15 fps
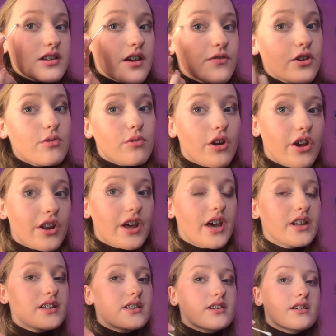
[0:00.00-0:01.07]
If you ruin
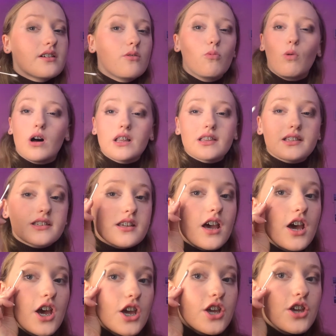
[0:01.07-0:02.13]
it once,
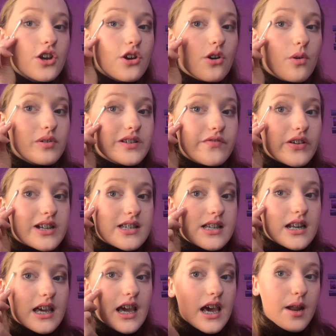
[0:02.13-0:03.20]
you can always fix
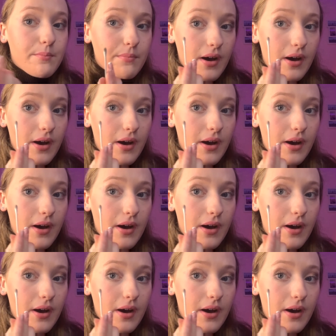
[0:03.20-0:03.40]
it again.